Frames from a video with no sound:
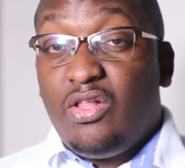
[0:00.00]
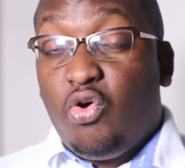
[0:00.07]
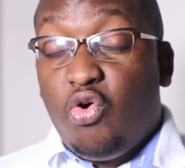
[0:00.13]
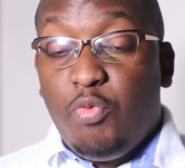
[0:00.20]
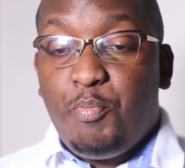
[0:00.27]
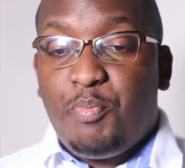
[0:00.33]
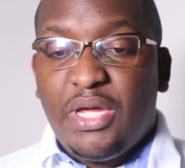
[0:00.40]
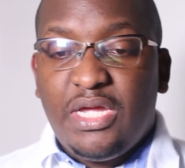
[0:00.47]

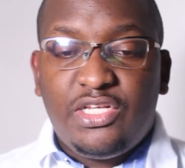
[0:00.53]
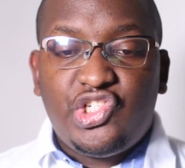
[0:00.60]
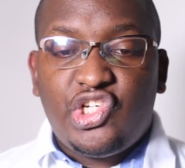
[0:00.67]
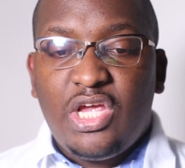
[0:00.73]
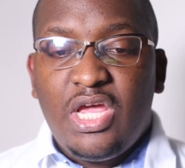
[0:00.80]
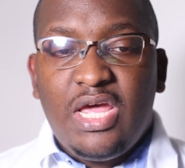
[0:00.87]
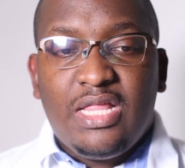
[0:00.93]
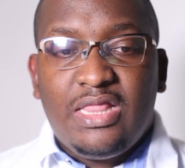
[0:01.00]
homepage
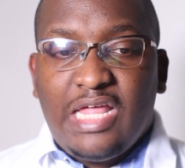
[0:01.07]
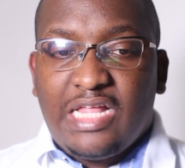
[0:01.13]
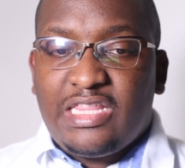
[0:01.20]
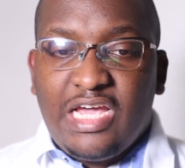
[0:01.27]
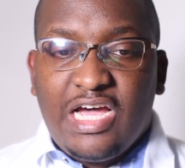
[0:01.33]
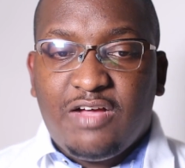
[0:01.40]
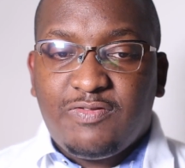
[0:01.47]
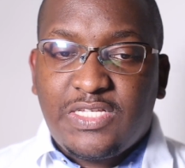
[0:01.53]
that they
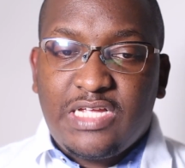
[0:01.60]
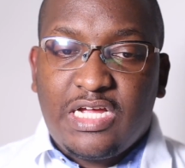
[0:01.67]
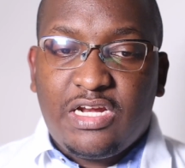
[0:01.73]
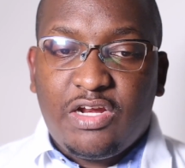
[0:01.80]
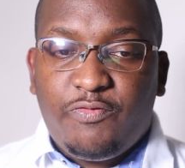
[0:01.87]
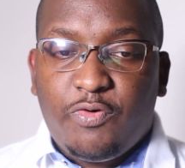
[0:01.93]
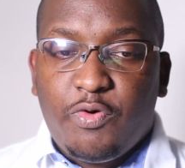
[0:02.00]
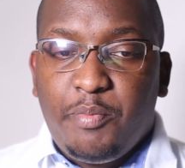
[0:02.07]
have
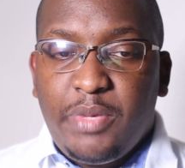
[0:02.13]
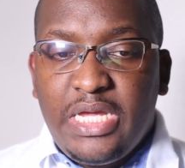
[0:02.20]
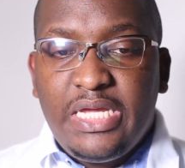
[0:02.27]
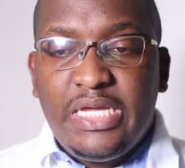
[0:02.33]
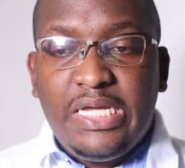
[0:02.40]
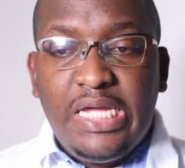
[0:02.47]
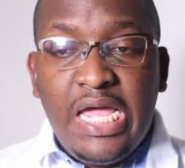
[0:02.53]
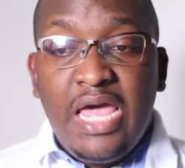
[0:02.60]
started for
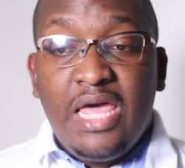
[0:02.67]
me.